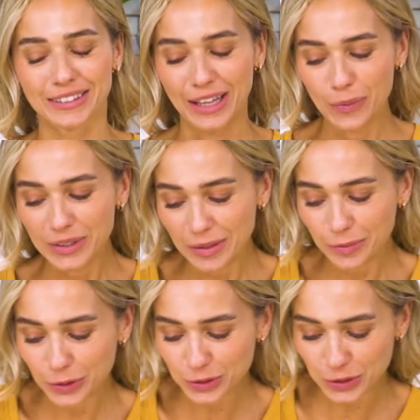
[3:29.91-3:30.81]
Now what I'm
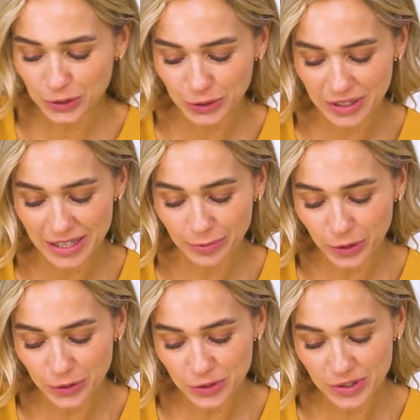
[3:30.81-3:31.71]
going to do is I'm
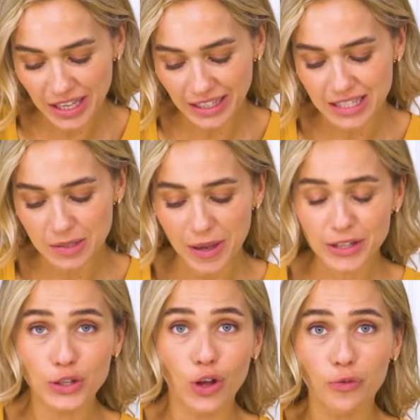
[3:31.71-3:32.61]
going to take a
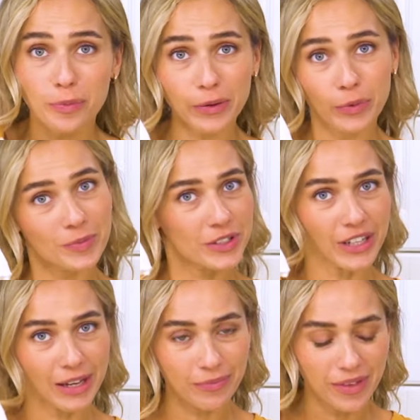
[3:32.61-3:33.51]
spatula of my whipped
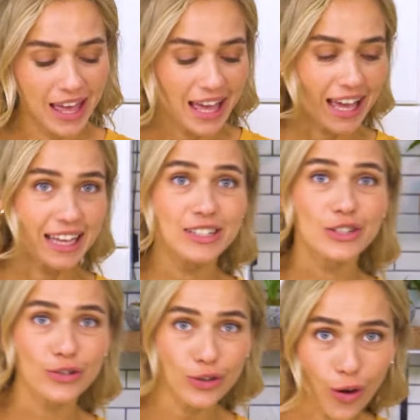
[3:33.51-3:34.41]
cream and
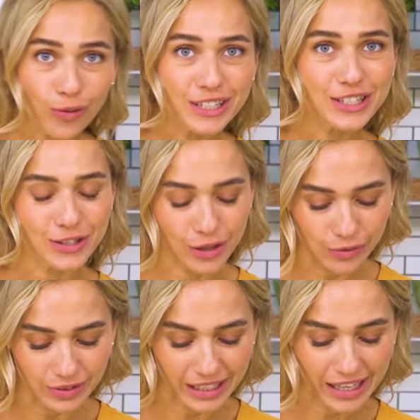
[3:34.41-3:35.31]

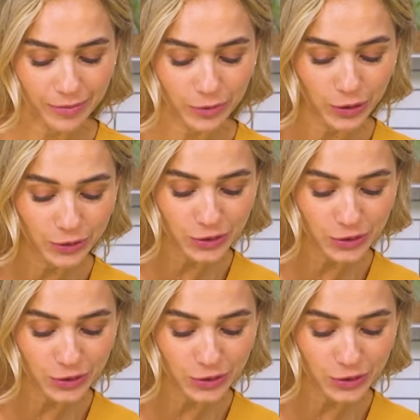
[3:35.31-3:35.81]
slowly, I'm going